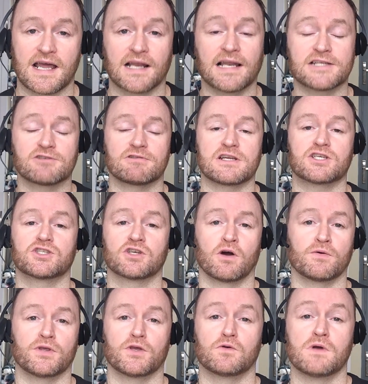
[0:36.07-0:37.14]
I literally show
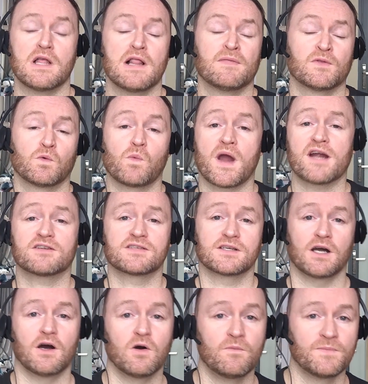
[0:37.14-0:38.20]
you where to
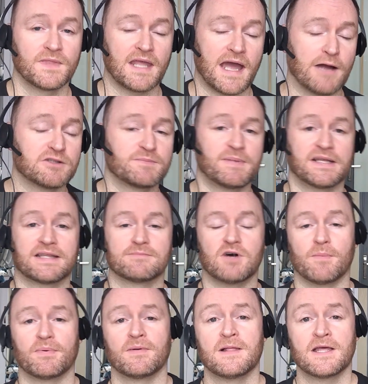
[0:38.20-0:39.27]
go, how to pick them
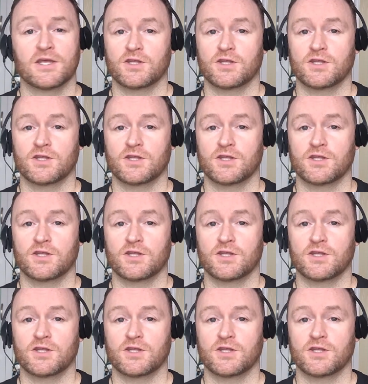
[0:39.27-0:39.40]
up.